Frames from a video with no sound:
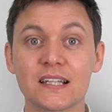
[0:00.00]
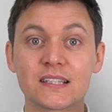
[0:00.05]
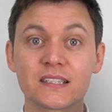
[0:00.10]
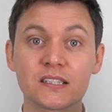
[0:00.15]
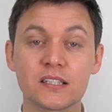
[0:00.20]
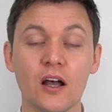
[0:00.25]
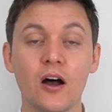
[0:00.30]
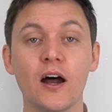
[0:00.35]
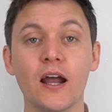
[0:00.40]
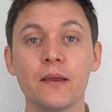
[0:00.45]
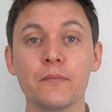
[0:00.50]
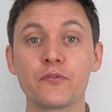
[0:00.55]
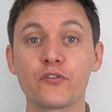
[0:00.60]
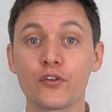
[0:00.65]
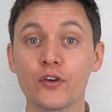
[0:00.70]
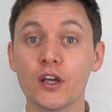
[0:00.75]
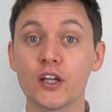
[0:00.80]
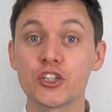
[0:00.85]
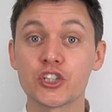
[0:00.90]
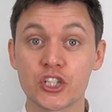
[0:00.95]
a time
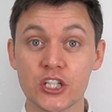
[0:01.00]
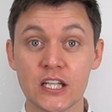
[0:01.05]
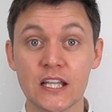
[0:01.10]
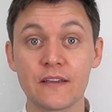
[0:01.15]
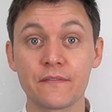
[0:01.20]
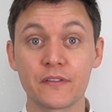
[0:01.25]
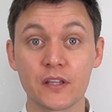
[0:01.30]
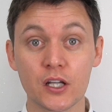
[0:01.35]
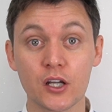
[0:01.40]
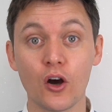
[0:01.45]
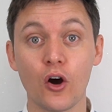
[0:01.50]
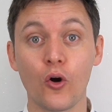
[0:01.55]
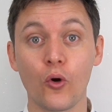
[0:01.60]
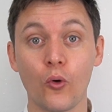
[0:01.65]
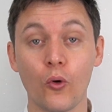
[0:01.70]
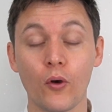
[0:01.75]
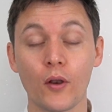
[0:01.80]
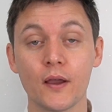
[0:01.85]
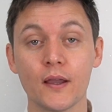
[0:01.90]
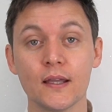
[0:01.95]
to achieve the
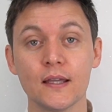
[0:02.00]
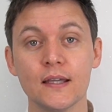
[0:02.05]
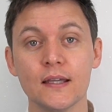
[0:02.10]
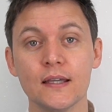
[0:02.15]
goal.